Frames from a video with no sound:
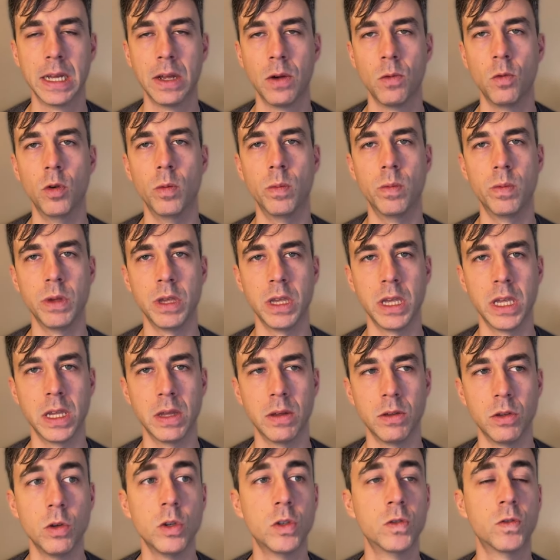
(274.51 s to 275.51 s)
will be
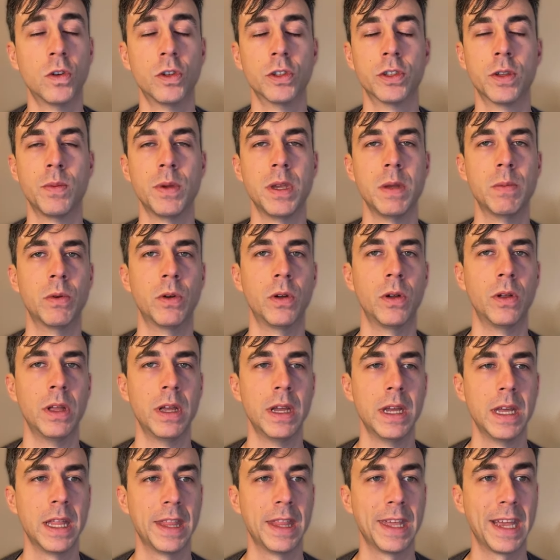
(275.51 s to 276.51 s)
useful to people
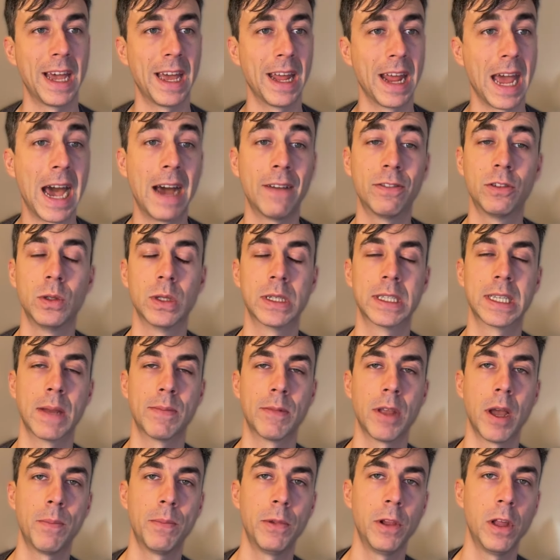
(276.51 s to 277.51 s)
that have to accept
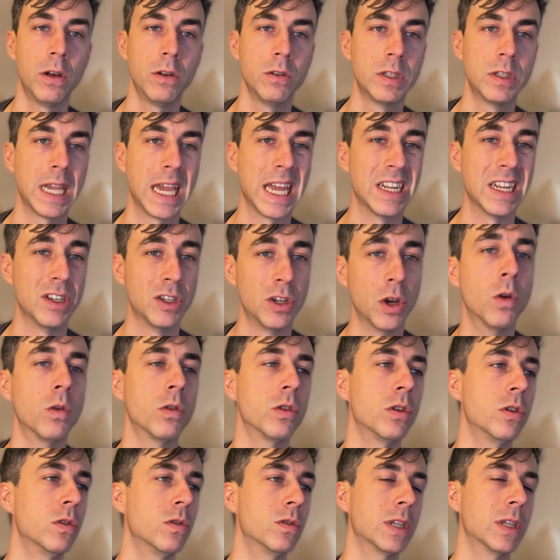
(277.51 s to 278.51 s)
uploads and
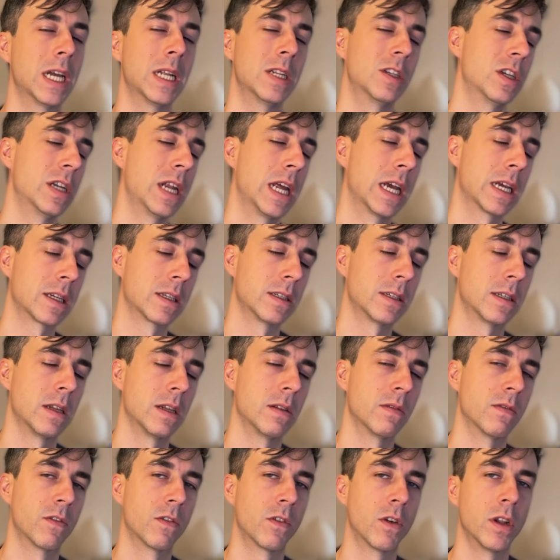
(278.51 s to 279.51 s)
don't use Nginx
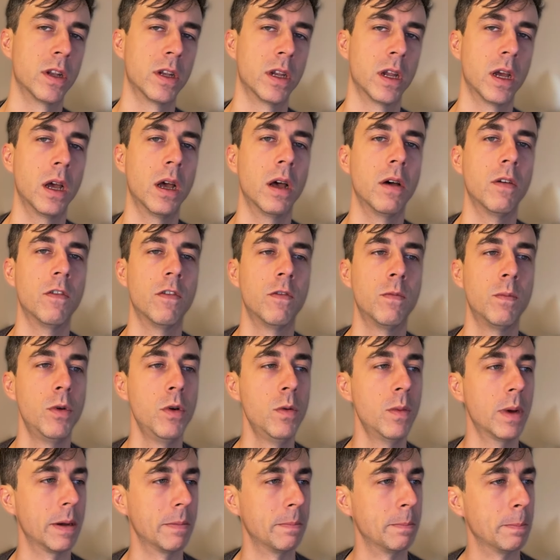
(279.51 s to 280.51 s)
in front of
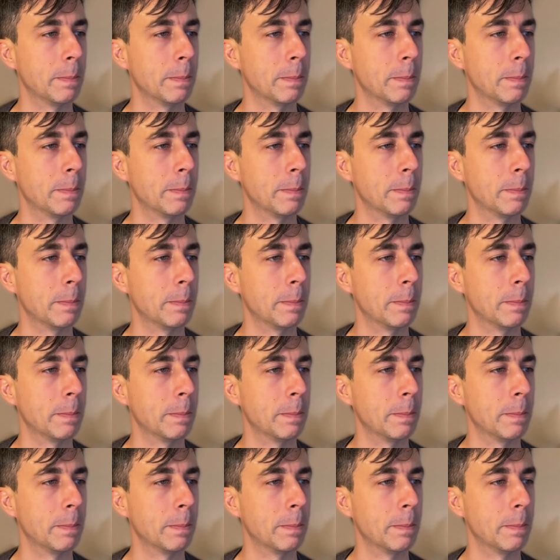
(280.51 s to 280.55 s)
Puma.